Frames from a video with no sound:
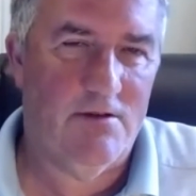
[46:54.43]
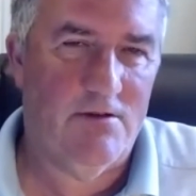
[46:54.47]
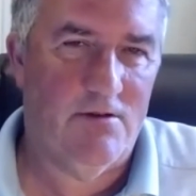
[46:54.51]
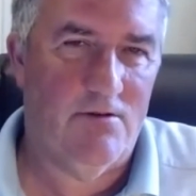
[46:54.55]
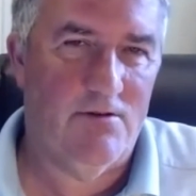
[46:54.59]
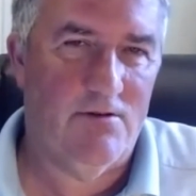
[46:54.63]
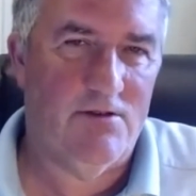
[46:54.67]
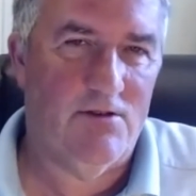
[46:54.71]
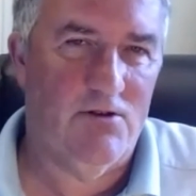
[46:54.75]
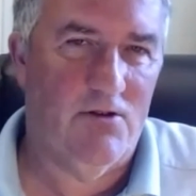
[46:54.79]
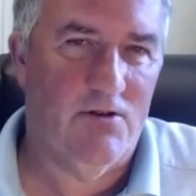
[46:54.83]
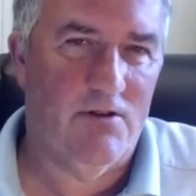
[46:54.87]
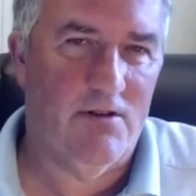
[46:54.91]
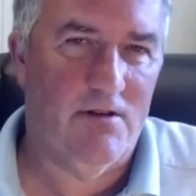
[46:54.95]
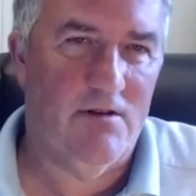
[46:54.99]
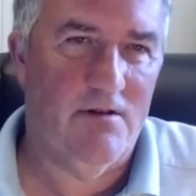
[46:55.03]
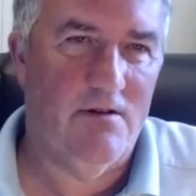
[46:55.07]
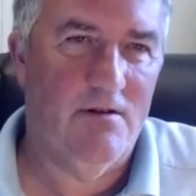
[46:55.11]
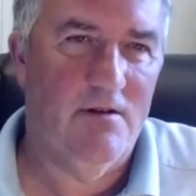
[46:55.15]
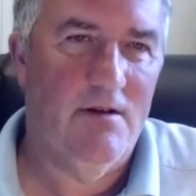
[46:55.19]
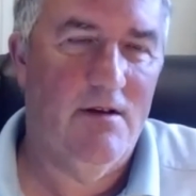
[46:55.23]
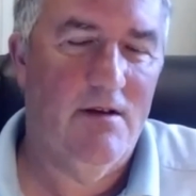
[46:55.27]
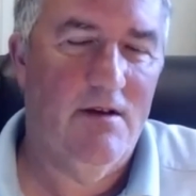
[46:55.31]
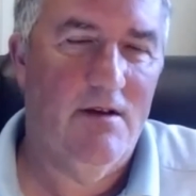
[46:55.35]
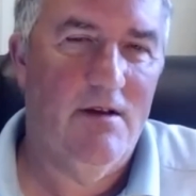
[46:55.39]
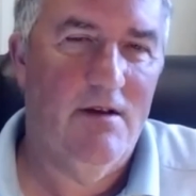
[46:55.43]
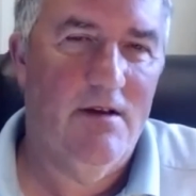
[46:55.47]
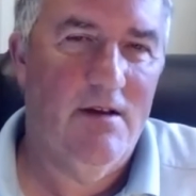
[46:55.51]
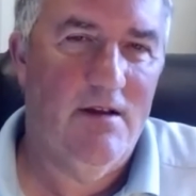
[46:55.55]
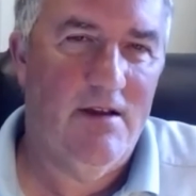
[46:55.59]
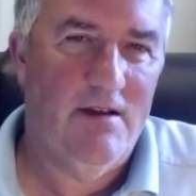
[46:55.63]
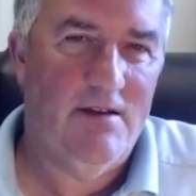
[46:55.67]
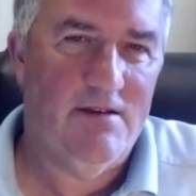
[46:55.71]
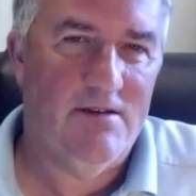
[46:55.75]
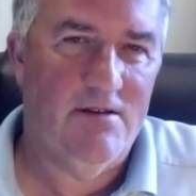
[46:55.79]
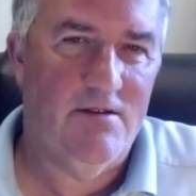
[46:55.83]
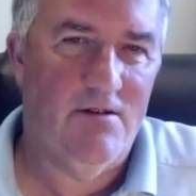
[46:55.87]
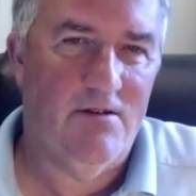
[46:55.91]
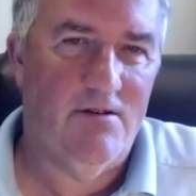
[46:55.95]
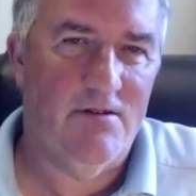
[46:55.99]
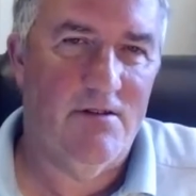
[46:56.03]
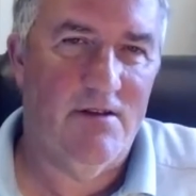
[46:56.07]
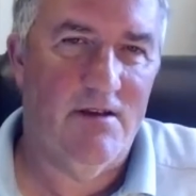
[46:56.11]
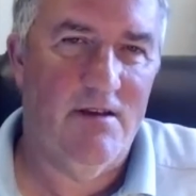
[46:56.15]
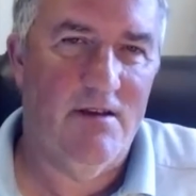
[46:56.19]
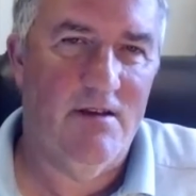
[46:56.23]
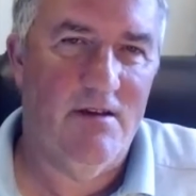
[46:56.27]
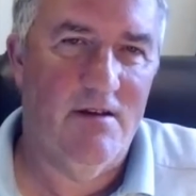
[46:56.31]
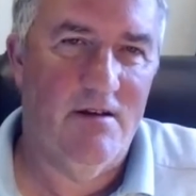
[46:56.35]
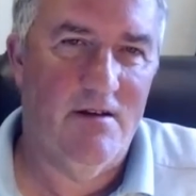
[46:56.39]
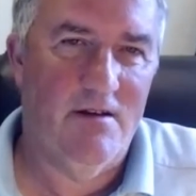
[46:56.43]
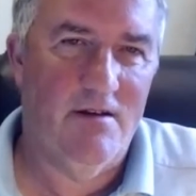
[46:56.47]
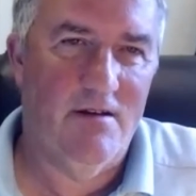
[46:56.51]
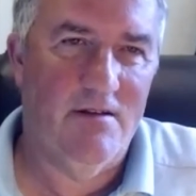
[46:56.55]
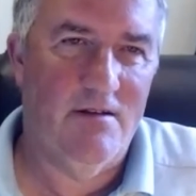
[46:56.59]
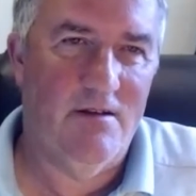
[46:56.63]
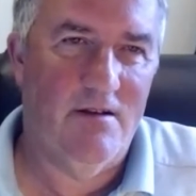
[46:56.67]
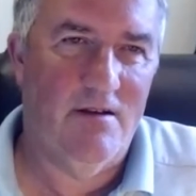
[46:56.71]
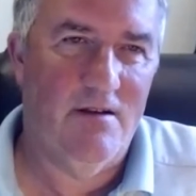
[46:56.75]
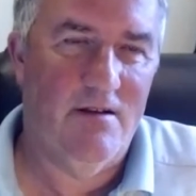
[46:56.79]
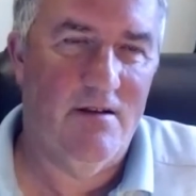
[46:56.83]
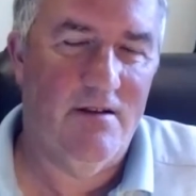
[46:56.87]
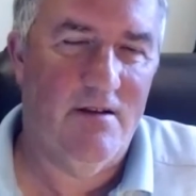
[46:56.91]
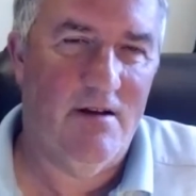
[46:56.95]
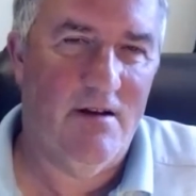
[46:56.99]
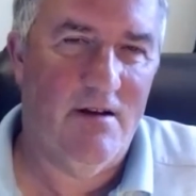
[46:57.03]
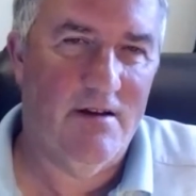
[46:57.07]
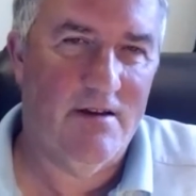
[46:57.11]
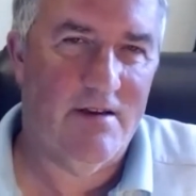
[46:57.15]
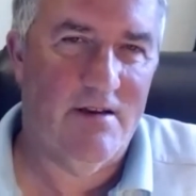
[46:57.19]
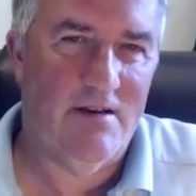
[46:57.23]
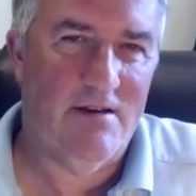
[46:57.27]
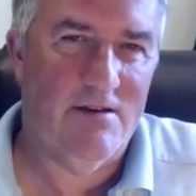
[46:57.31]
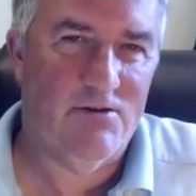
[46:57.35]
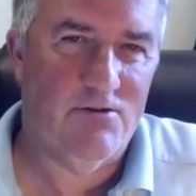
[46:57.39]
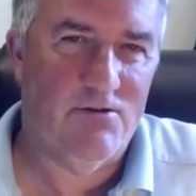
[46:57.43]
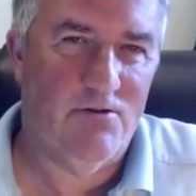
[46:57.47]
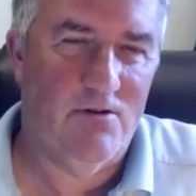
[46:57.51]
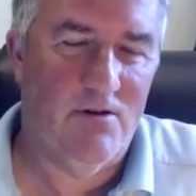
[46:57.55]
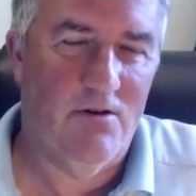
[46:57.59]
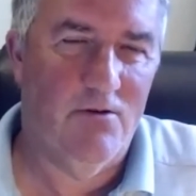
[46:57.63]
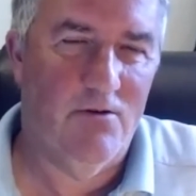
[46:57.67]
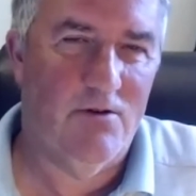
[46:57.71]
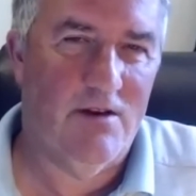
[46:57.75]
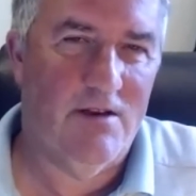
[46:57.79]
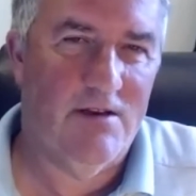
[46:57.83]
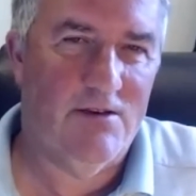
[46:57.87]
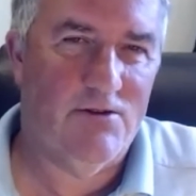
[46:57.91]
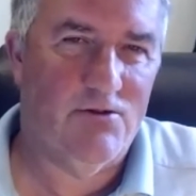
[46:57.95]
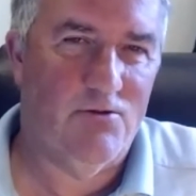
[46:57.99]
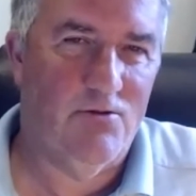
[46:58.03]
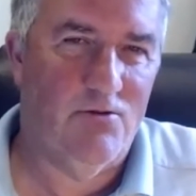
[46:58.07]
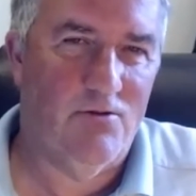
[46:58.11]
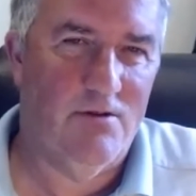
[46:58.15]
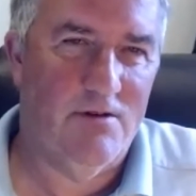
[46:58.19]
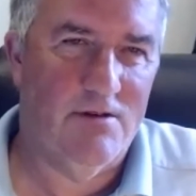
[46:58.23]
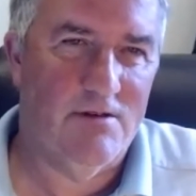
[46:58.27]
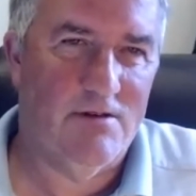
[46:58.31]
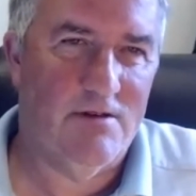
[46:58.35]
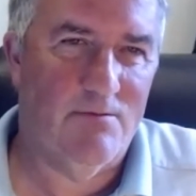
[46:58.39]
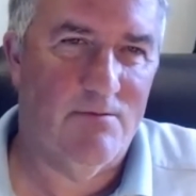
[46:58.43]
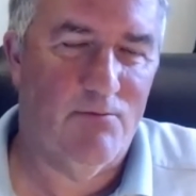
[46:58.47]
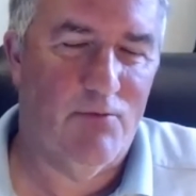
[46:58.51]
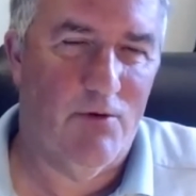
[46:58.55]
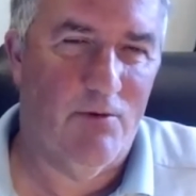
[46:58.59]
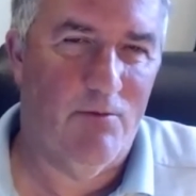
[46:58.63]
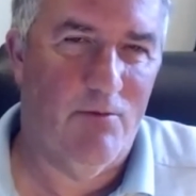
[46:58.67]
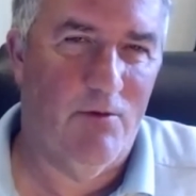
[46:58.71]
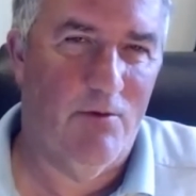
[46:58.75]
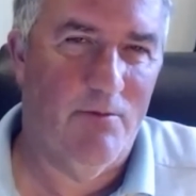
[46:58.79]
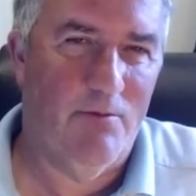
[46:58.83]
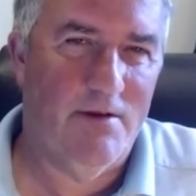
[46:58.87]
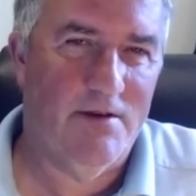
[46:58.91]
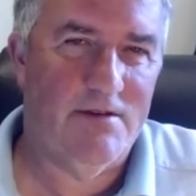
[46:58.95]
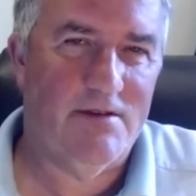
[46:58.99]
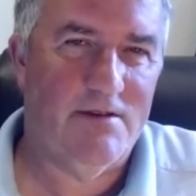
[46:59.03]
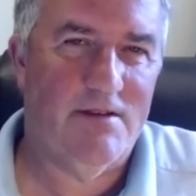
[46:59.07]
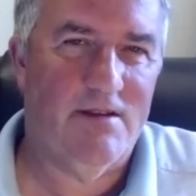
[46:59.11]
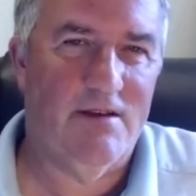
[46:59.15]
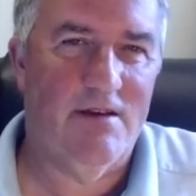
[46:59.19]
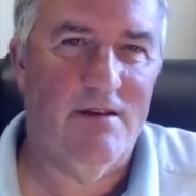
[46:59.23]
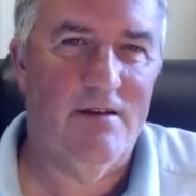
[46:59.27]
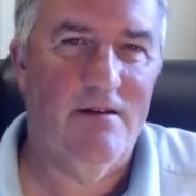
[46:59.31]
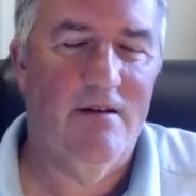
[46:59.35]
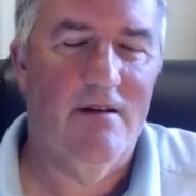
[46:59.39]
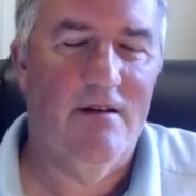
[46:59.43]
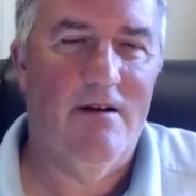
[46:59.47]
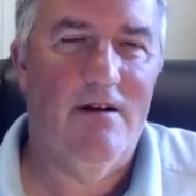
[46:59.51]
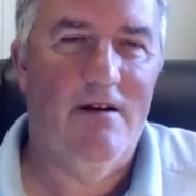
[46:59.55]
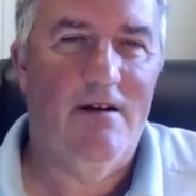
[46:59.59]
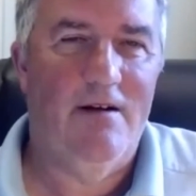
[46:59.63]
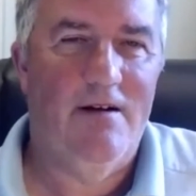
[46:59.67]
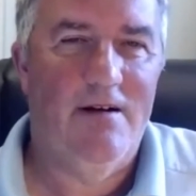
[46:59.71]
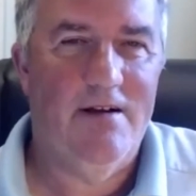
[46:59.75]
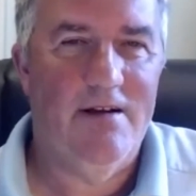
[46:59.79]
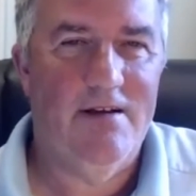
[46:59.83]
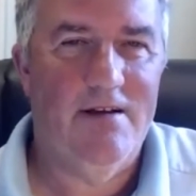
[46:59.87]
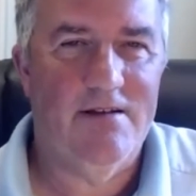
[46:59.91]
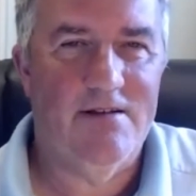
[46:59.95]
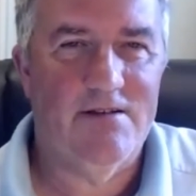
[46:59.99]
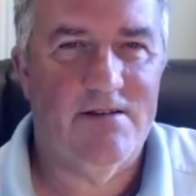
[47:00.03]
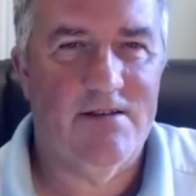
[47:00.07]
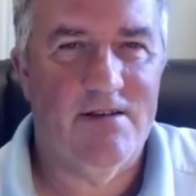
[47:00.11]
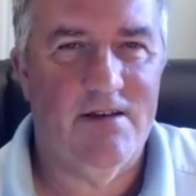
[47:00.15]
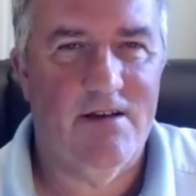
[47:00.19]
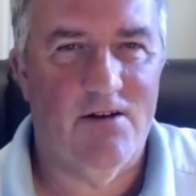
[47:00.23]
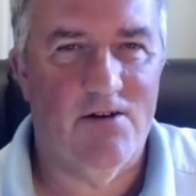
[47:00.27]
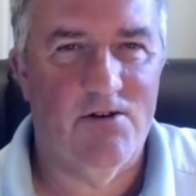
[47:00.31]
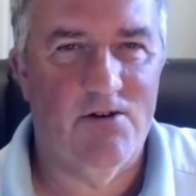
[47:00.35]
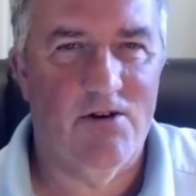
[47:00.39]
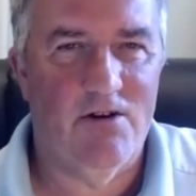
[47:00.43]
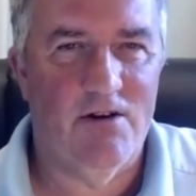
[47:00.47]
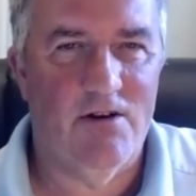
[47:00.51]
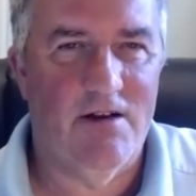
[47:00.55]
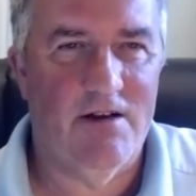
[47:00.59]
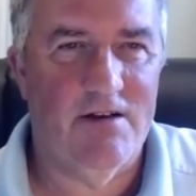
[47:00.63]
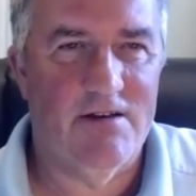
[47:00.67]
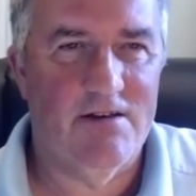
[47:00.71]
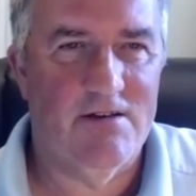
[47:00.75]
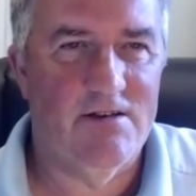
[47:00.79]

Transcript: So it's not the high cholesterol, low cholesterol that's a problem. It's the underlying